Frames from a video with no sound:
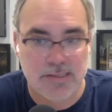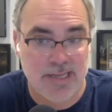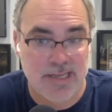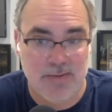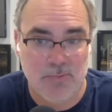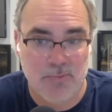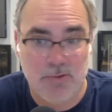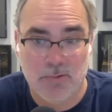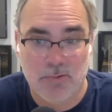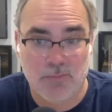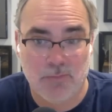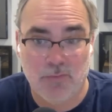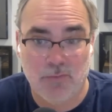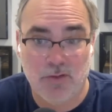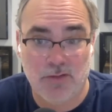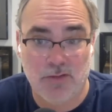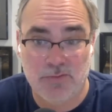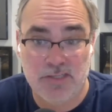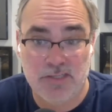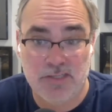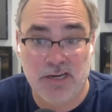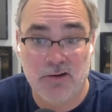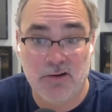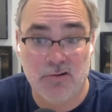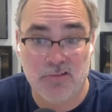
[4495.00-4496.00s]
again, we were full of
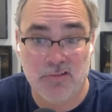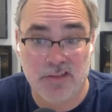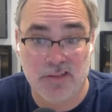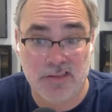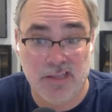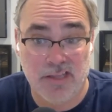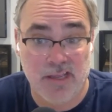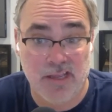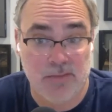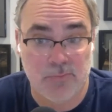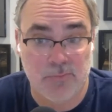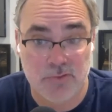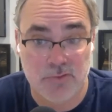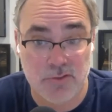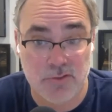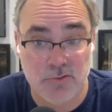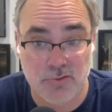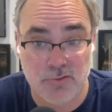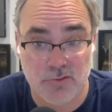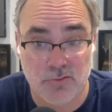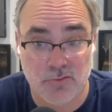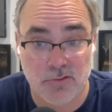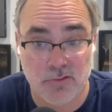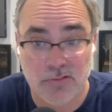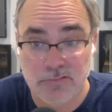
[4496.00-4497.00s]
terror that the game was too
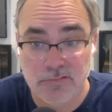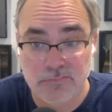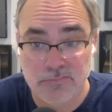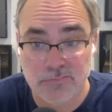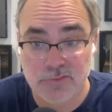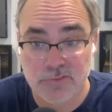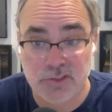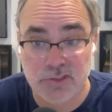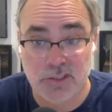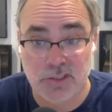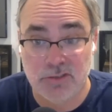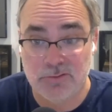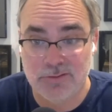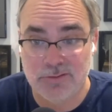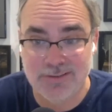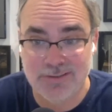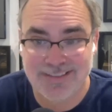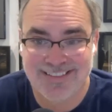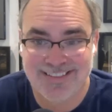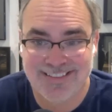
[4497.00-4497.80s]
short. So